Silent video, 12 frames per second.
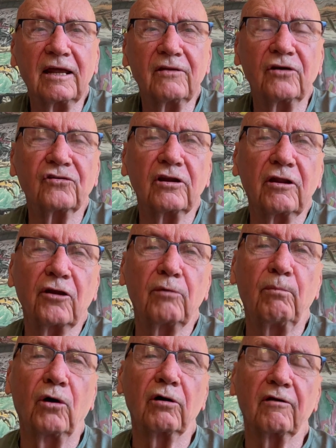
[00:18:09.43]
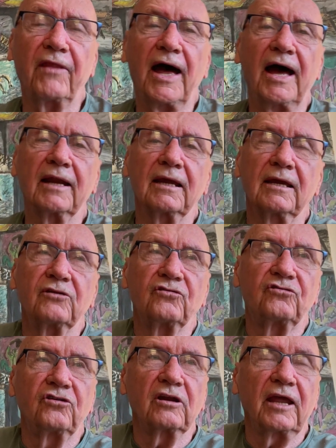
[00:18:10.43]
There's a little more of that in
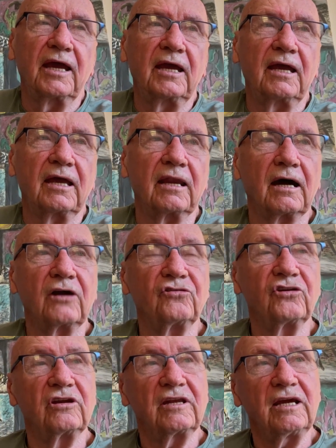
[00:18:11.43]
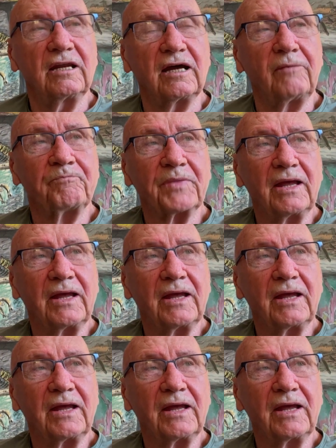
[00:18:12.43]
Chile and Argentina,